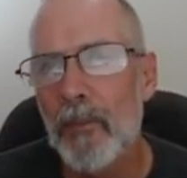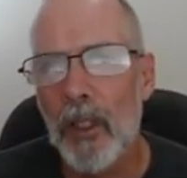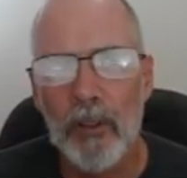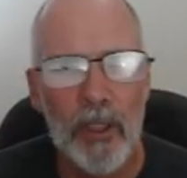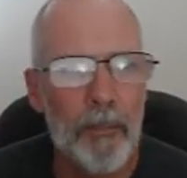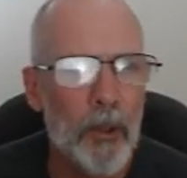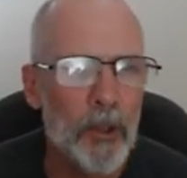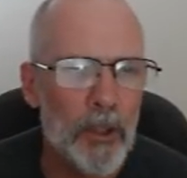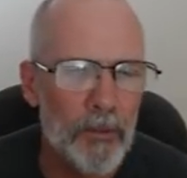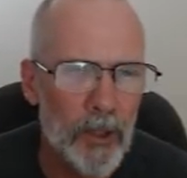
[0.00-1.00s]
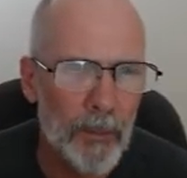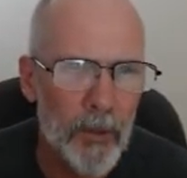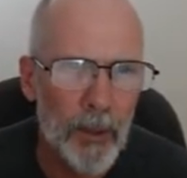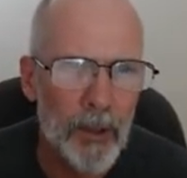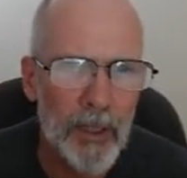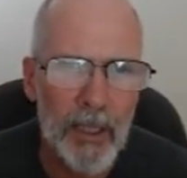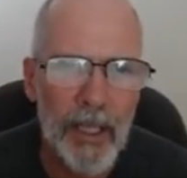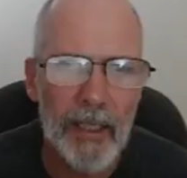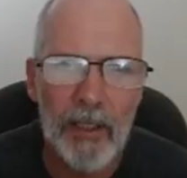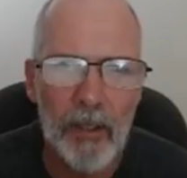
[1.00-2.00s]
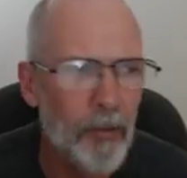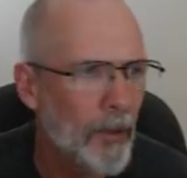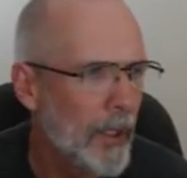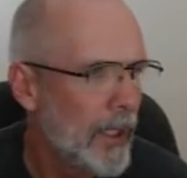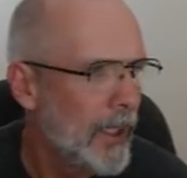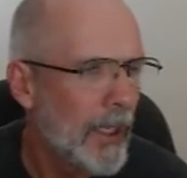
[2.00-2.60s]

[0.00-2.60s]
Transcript: sometimes in the positive, sometimes in the negative.